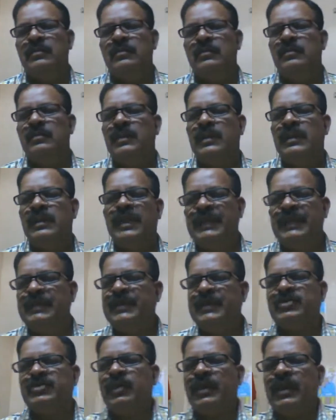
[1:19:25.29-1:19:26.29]

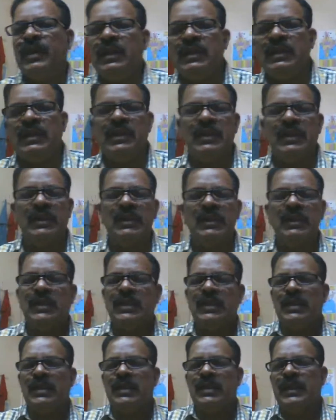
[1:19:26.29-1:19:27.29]
individual
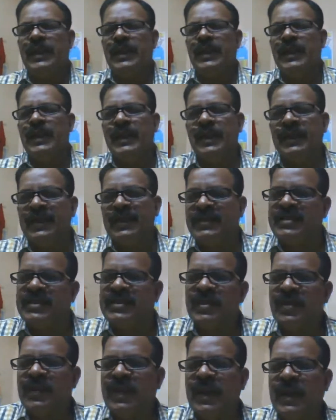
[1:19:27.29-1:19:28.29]

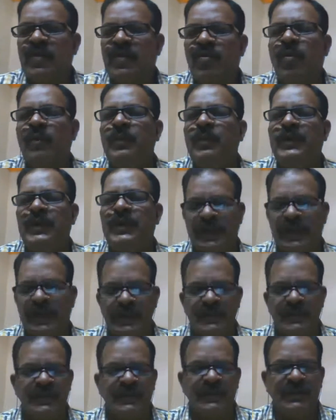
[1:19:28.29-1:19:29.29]
decision and community
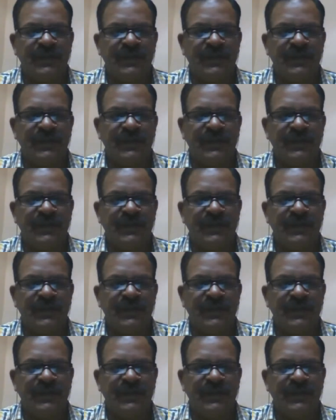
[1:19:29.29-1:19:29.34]
decision.